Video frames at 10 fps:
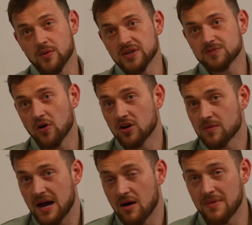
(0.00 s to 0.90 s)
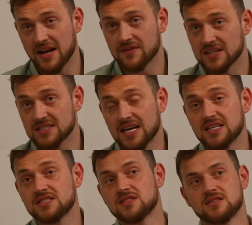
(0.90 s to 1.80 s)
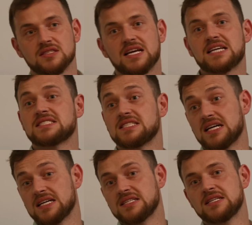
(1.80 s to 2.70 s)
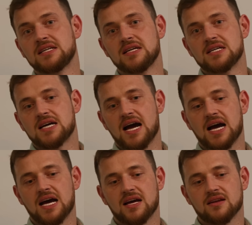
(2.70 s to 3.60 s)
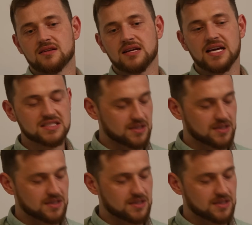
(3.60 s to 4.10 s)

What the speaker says: I mean, we spoke about manifestation yesterday, and it's